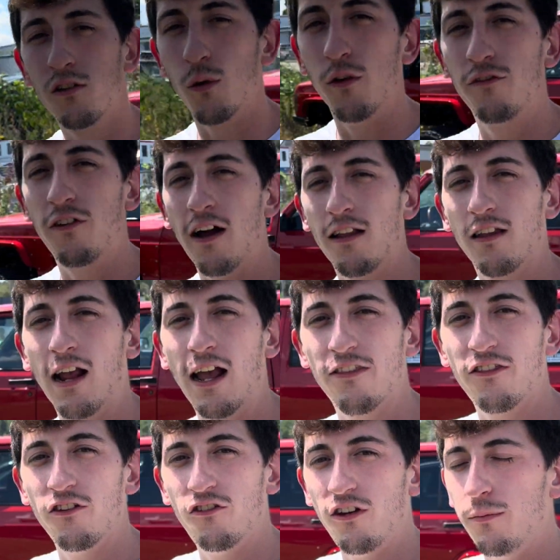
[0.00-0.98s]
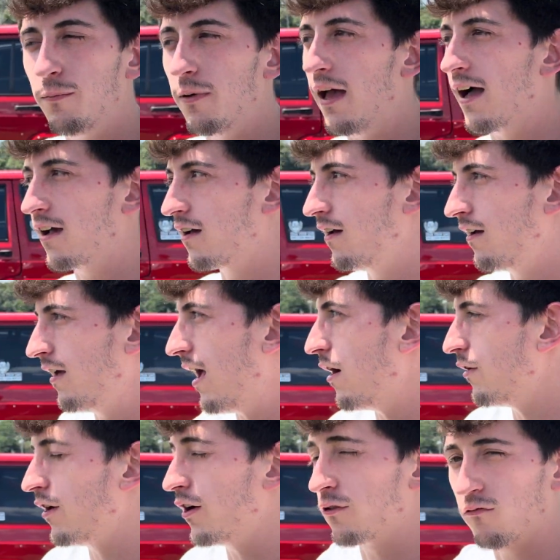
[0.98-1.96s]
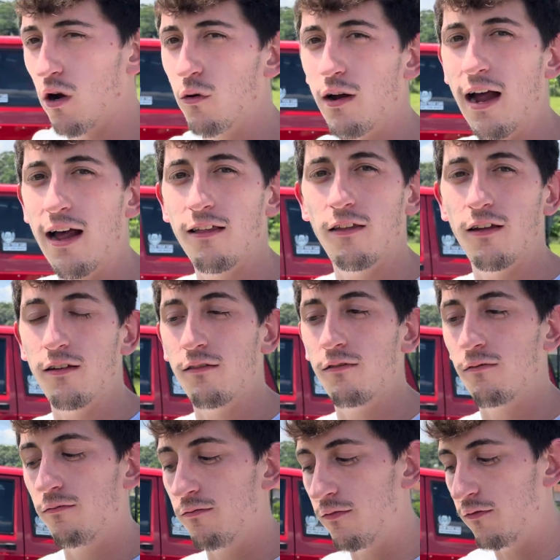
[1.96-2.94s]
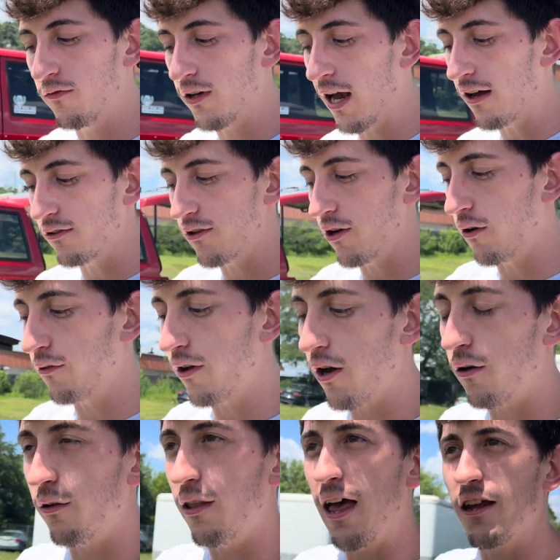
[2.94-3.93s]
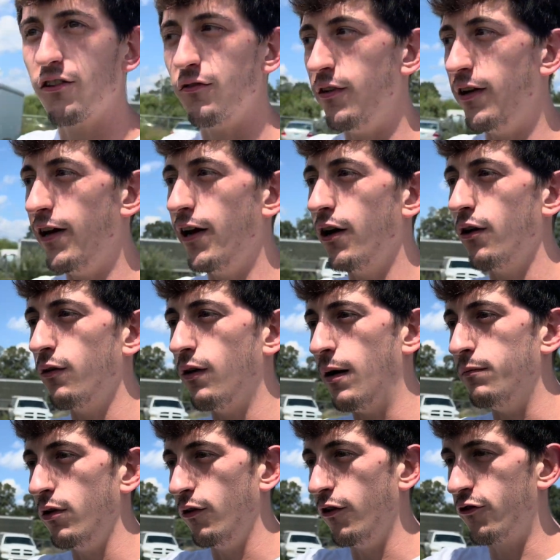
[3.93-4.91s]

finally got the Jeep back out here in Rhode Island. If you guys don't know, last video I blew the